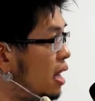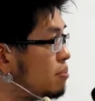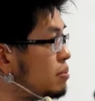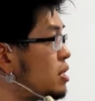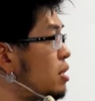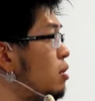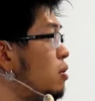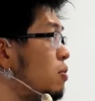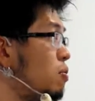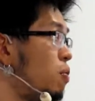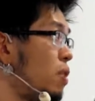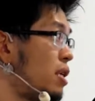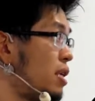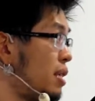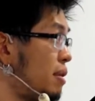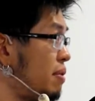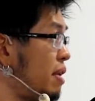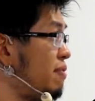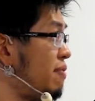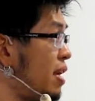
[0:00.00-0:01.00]
Um, so
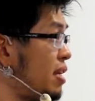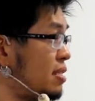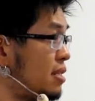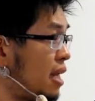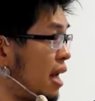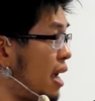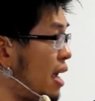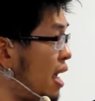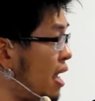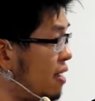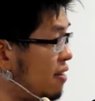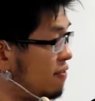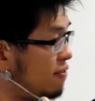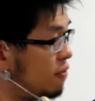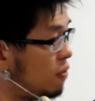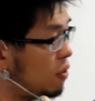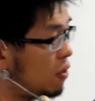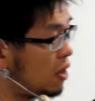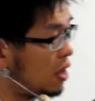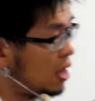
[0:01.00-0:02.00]
one of the advice that I
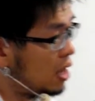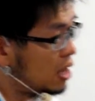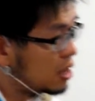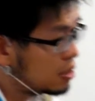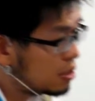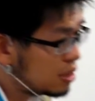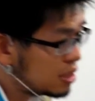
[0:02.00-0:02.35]
have for